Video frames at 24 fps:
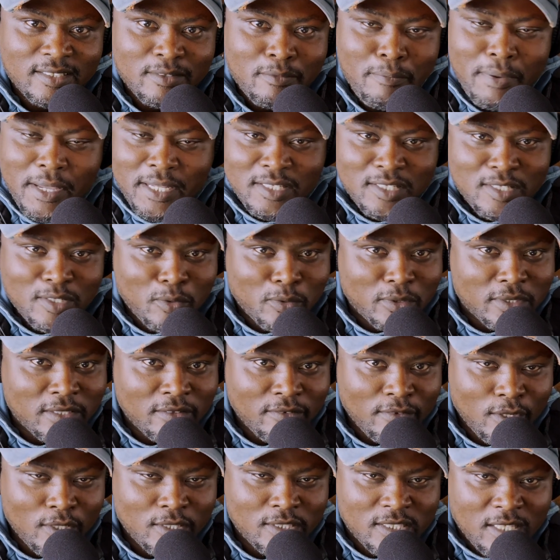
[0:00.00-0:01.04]
Personal
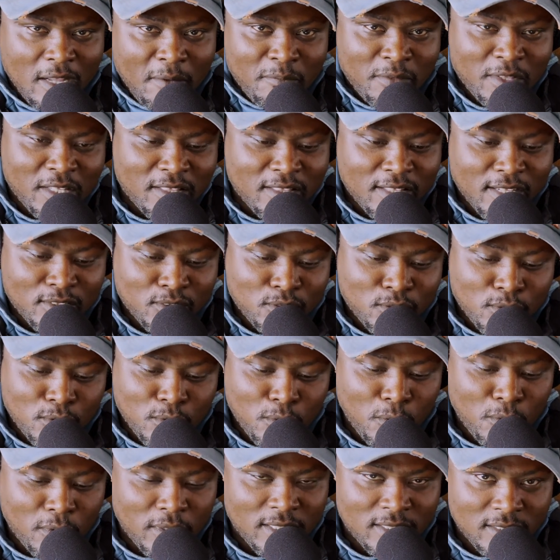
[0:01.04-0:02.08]
development, something that you
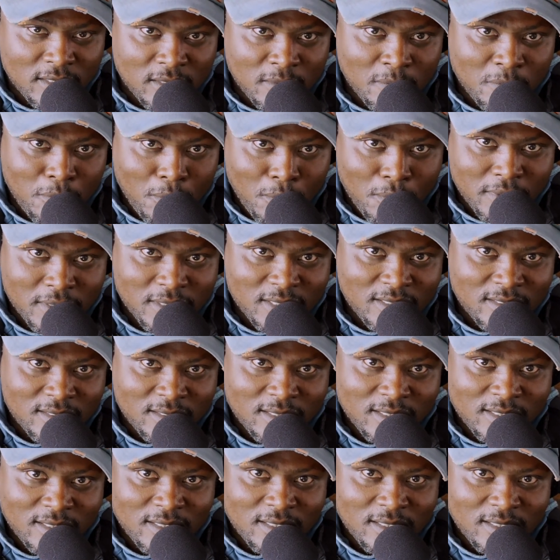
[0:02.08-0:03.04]
know is important.